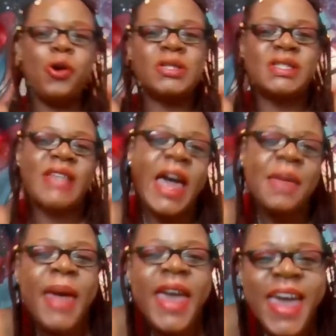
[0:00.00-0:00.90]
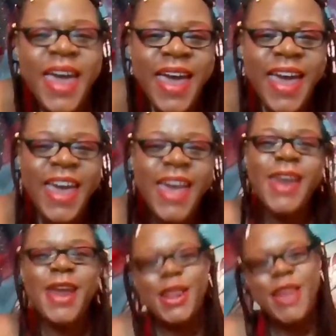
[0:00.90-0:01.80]

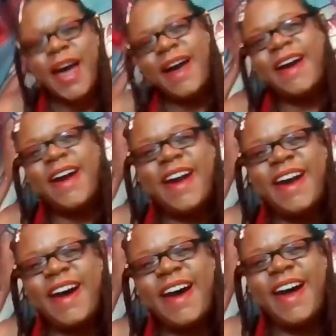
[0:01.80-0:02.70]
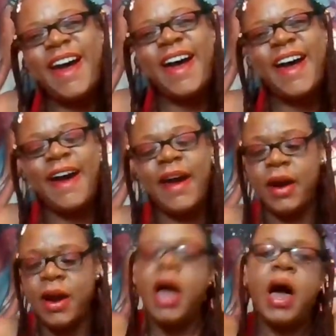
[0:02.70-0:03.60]
segment
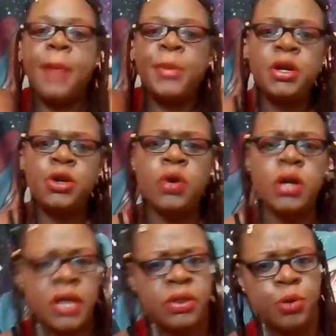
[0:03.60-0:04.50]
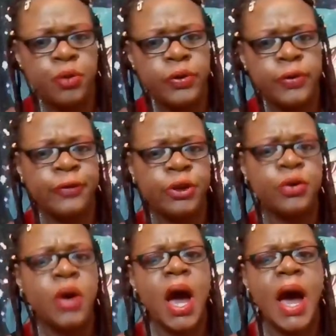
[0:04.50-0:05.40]
alert. I'm going to do another movie
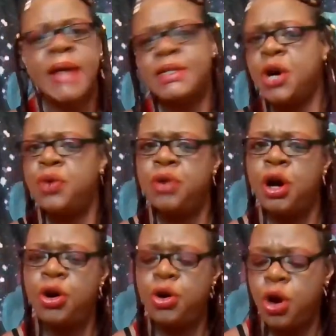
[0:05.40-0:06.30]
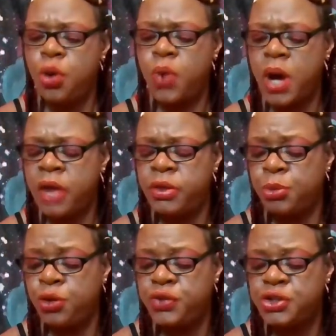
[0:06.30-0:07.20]
review. I don't know what other
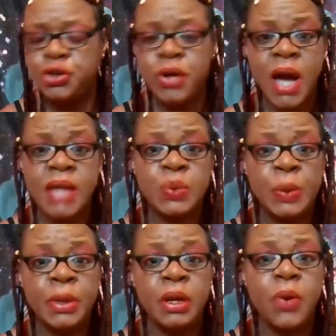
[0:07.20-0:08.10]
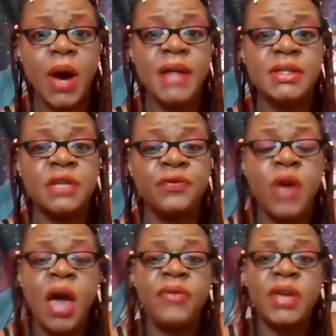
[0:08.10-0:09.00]
movies you guys want me to watch. If you
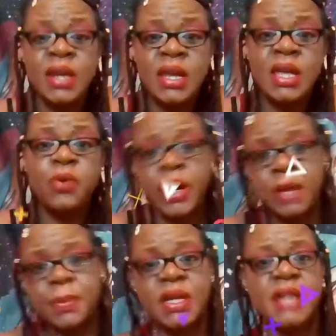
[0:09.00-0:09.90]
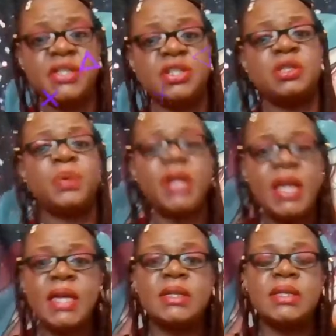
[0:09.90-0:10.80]
have any recommendations,
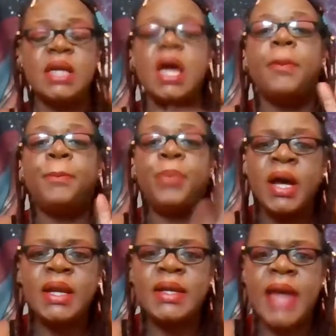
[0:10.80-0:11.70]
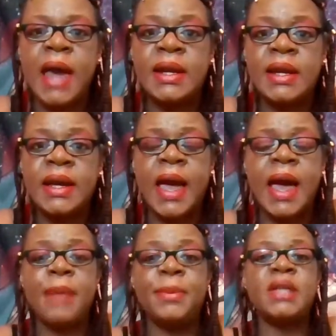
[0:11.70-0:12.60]
please put it down in the
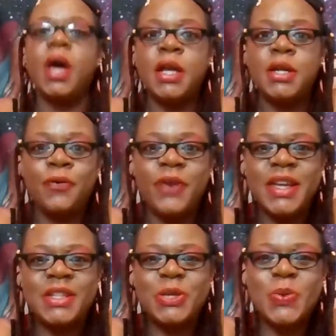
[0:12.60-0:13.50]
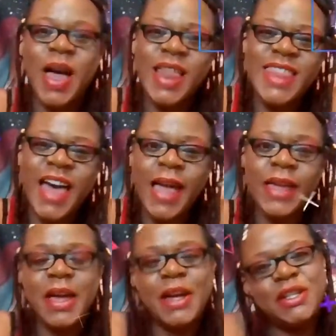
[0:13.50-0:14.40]
comments. And don't forget to
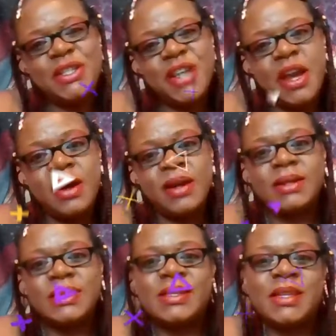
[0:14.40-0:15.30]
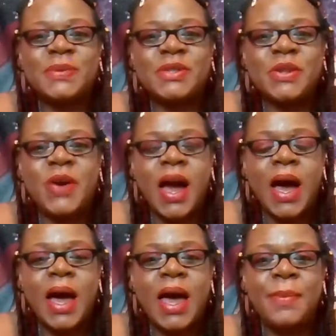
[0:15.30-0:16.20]
like, share,
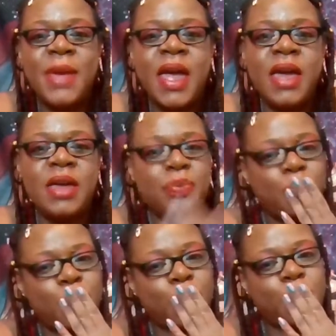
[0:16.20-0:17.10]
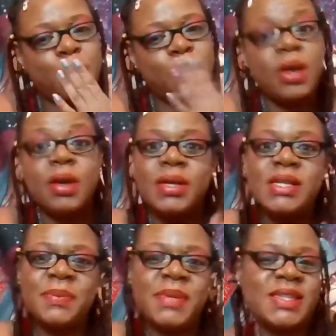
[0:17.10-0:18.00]
subscribe, and leave
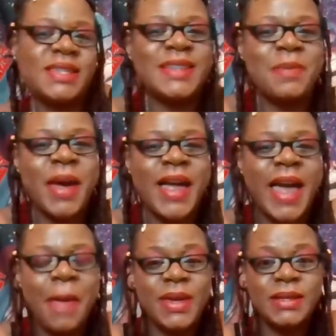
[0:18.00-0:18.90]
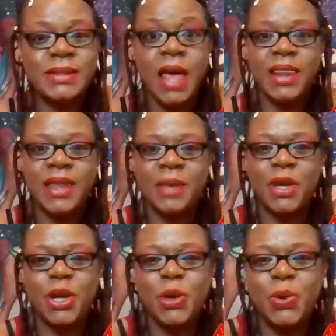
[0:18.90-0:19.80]
some kisses in my comments and let me
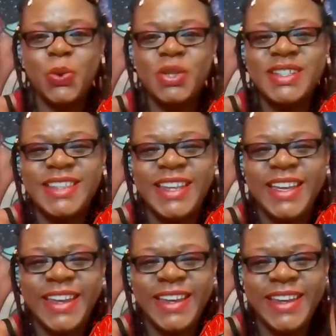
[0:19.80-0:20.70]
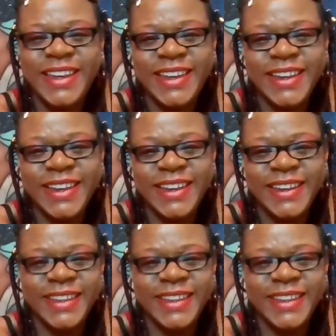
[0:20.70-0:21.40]
know what you think.